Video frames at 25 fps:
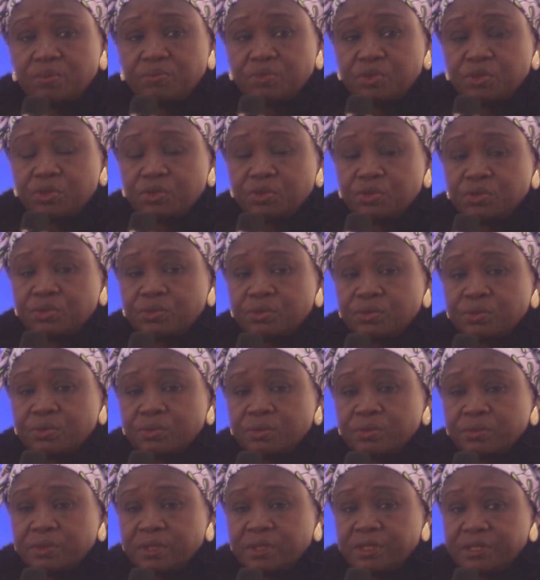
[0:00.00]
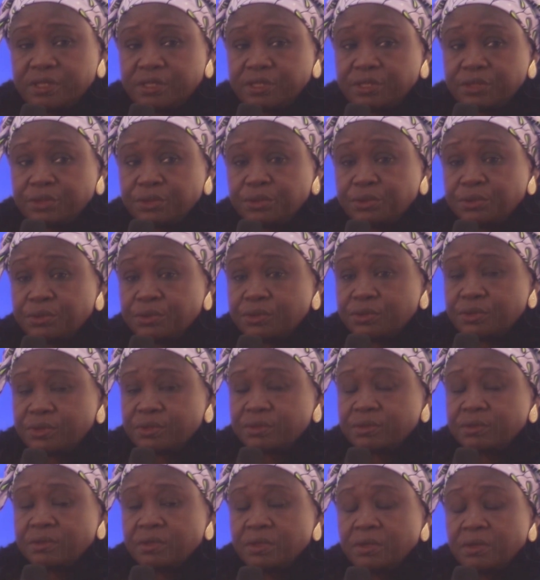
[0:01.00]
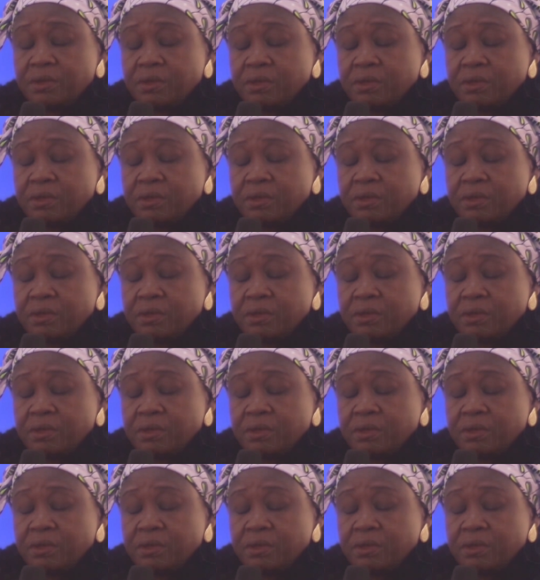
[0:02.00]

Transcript: up due to the zero dose